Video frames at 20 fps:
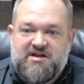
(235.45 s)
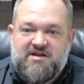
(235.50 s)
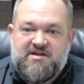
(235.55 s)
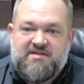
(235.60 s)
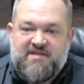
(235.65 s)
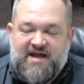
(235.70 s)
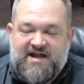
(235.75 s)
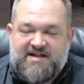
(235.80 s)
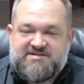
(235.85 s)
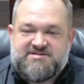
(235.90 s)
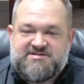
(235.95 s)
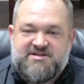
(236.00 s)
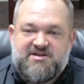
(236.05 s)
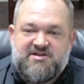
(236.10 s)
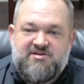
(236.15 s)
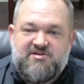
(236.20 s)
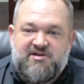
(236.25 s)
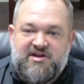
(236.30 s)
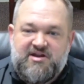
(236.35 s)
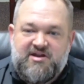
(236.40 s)
that's the
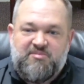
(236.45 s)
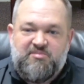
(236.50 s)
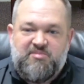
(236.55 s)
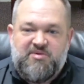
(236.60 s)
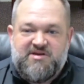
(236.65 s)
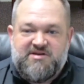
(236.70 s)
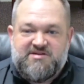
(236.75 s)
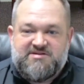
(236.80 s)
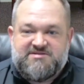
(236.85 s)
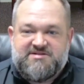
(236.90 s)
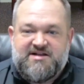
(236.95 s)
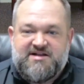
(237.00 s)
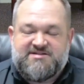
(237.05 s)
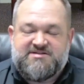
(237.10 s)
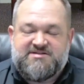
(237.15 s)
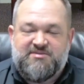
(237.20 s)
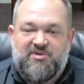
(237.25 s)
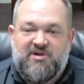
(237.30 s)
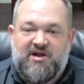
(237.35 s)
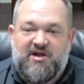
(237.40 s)
unique piece. That's
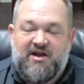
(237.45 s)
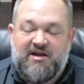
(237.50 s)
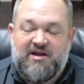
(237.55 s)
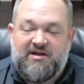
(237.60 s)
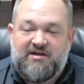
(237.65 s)
the play.